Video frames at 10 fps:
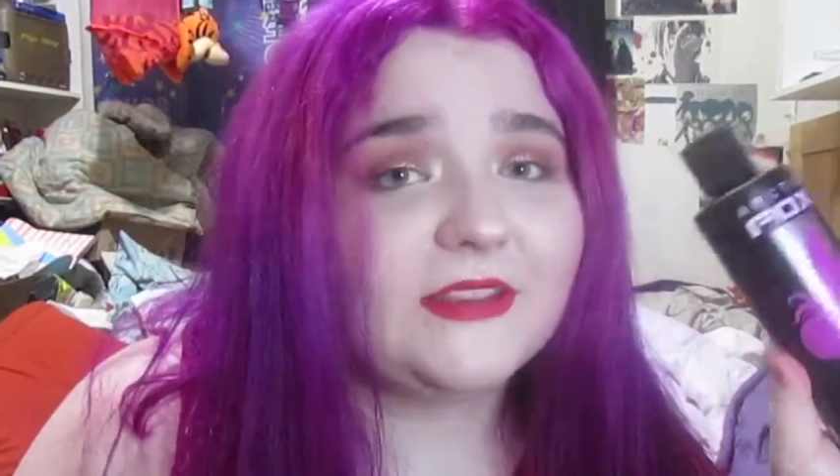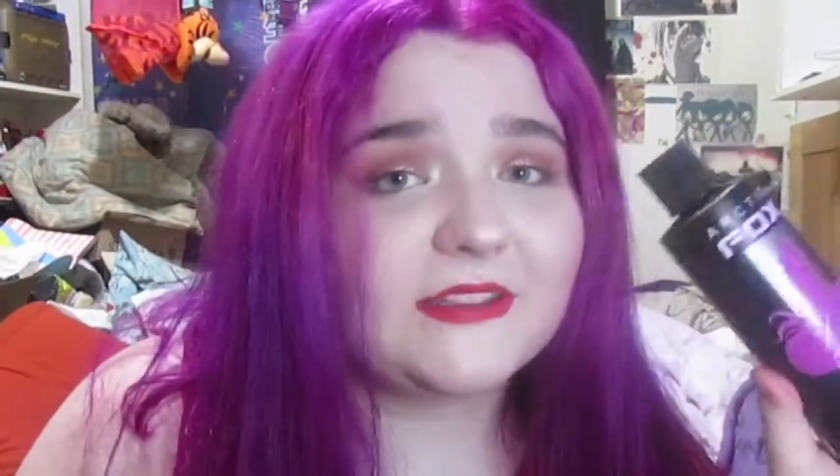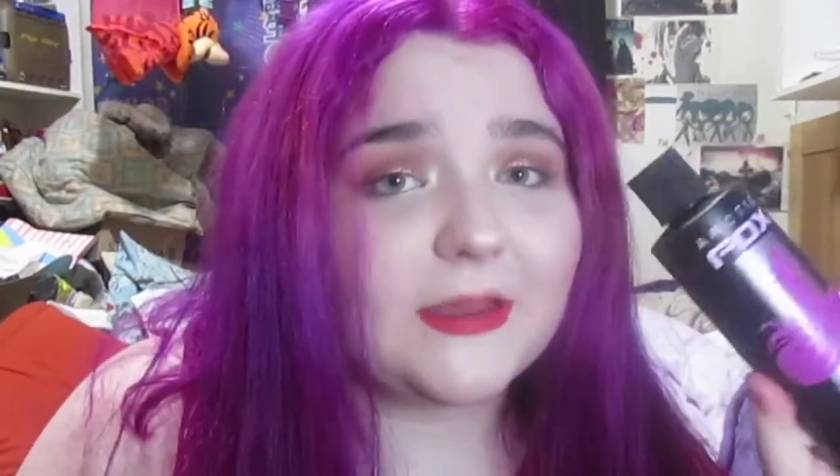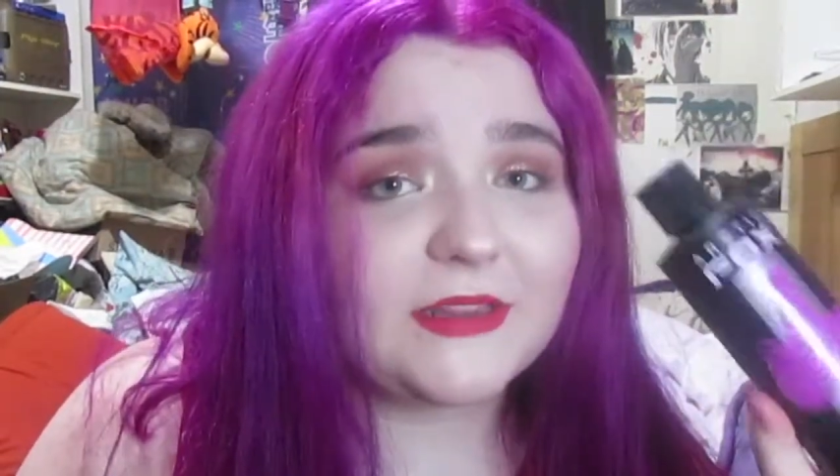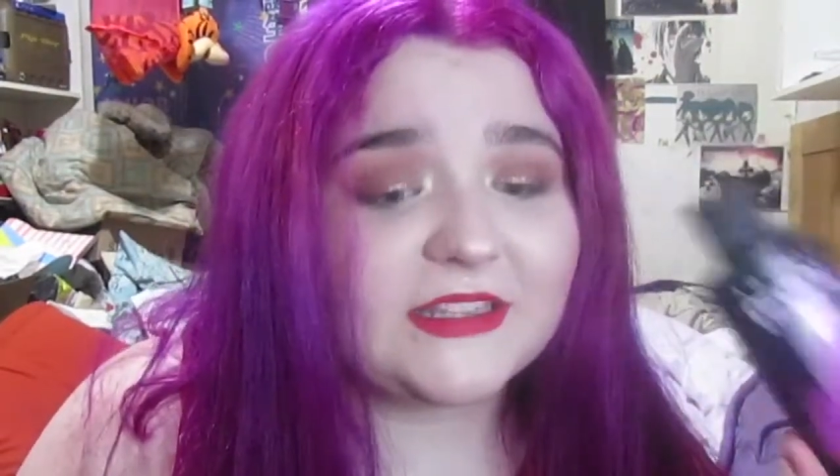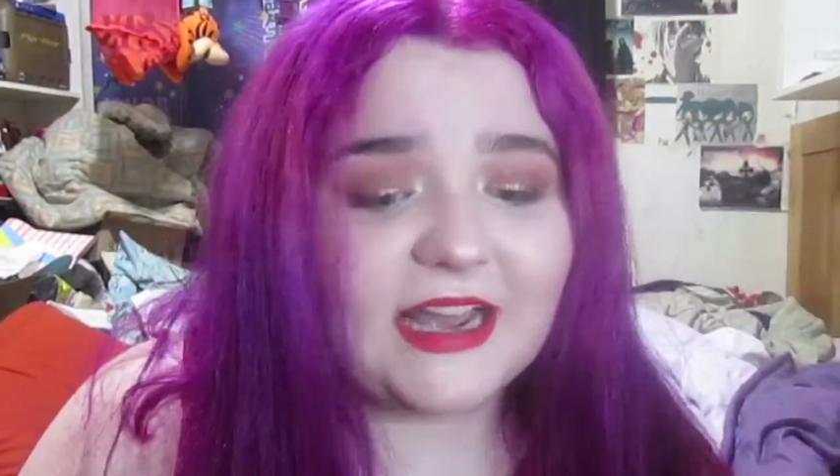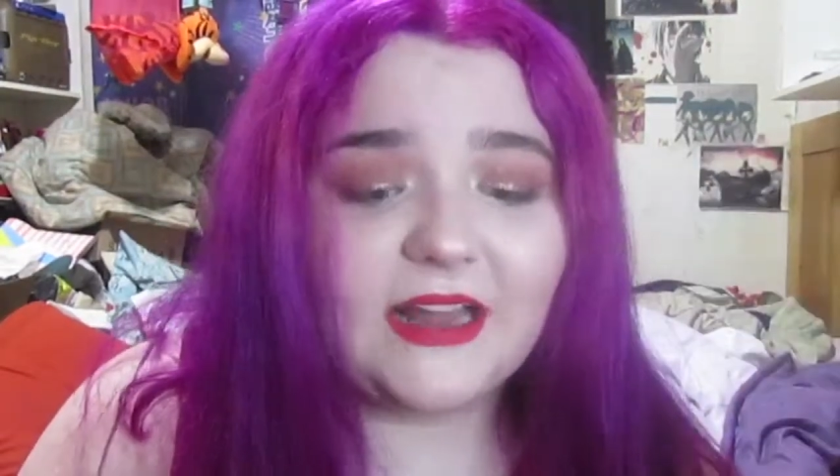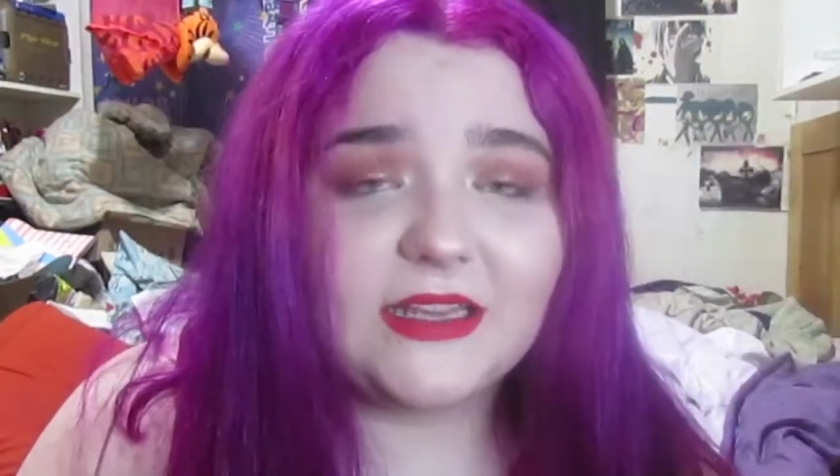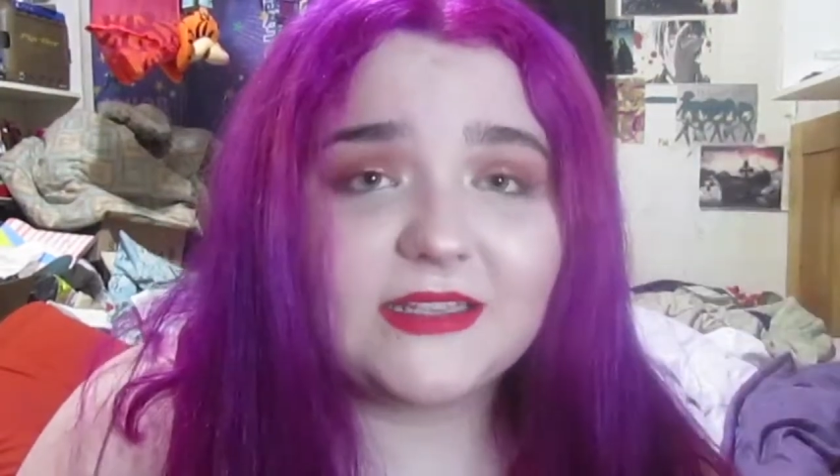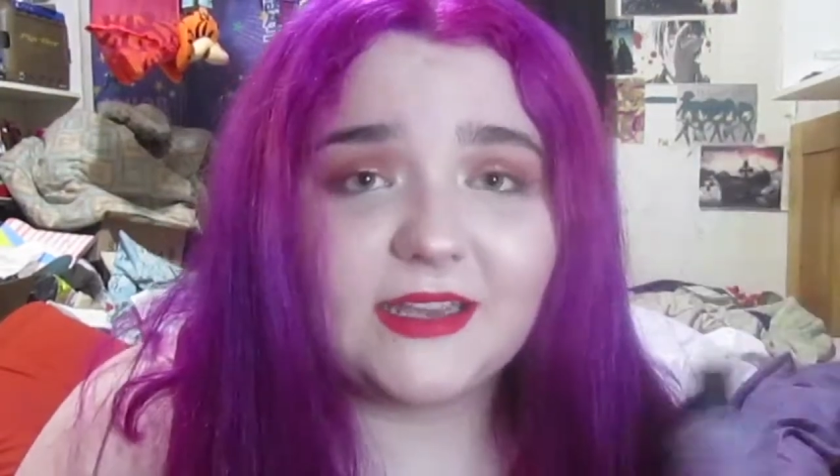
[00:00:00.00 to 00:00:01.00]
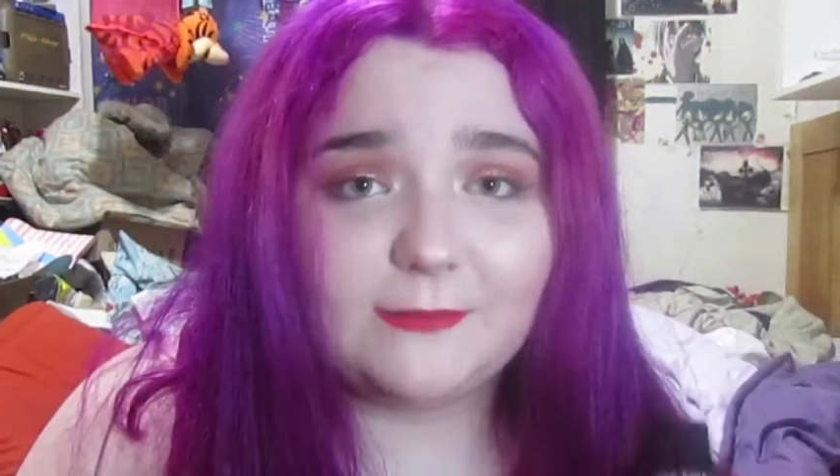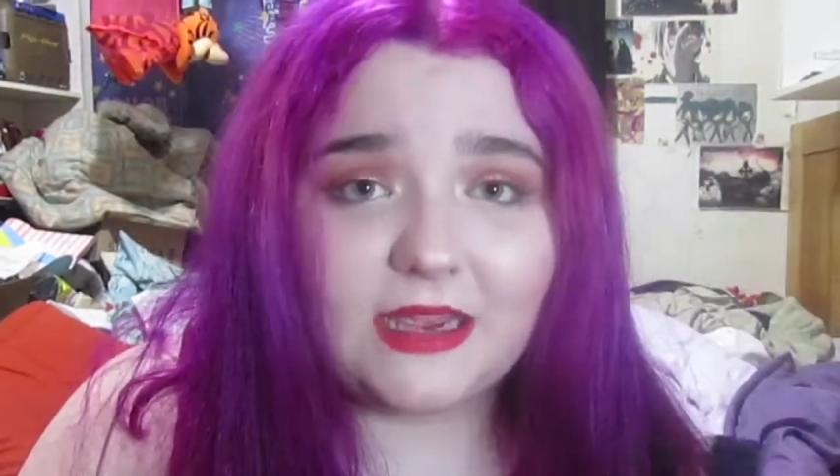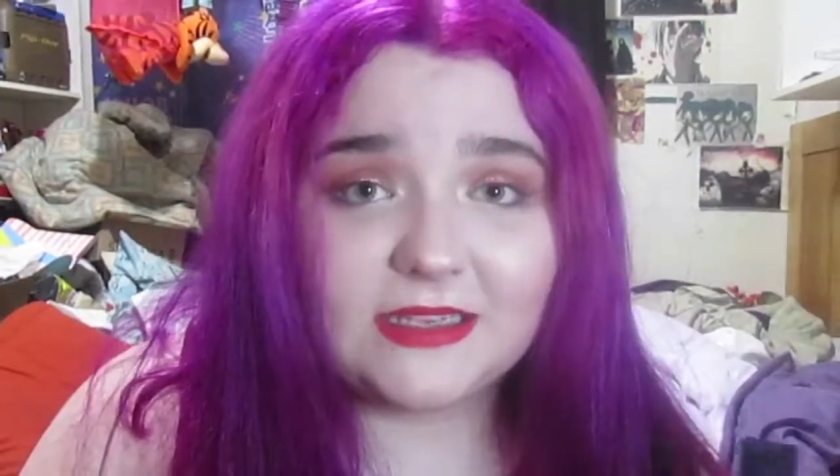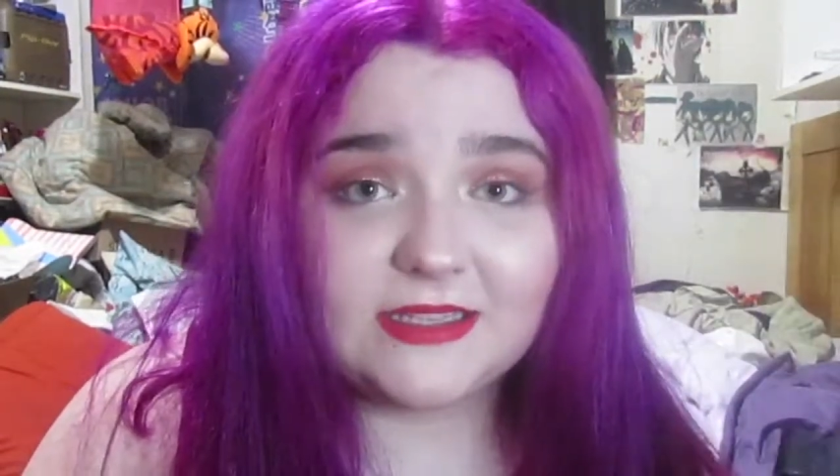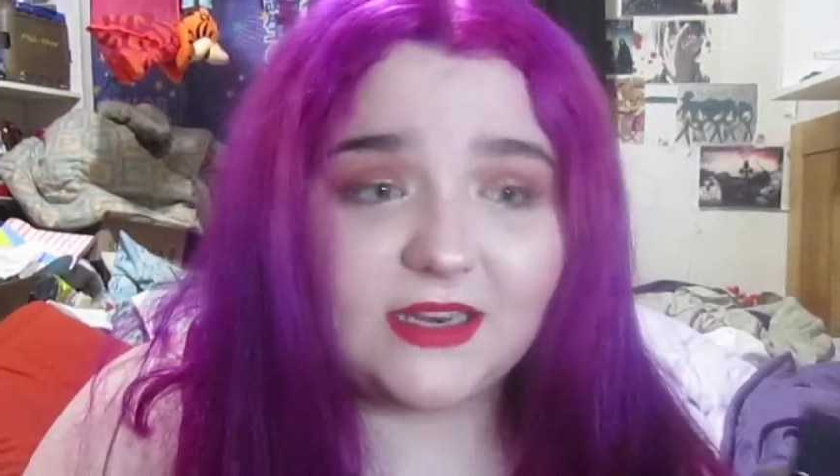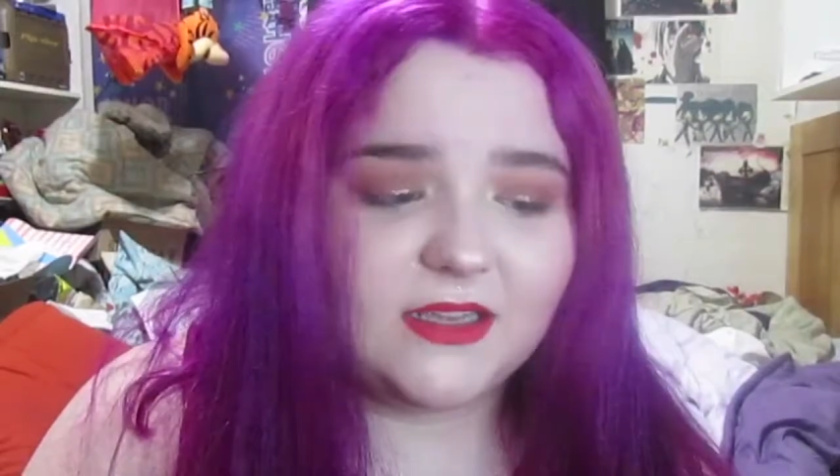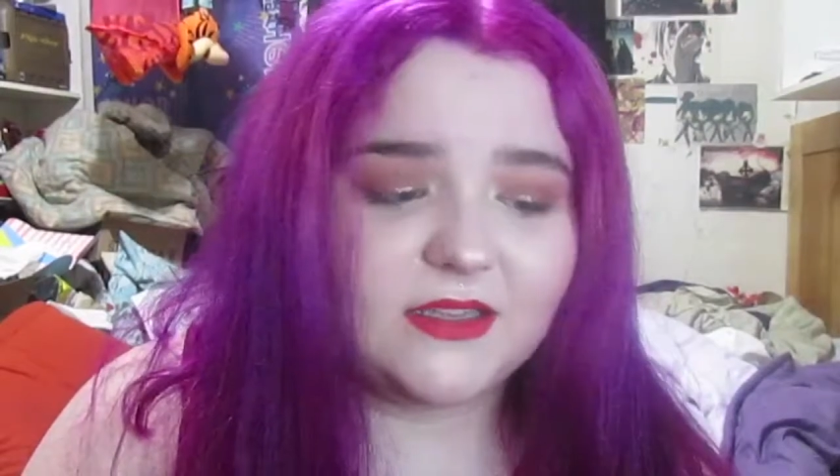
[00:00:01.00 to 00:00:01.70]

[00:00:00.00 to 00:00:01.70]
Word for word: this up at Sally's in my city,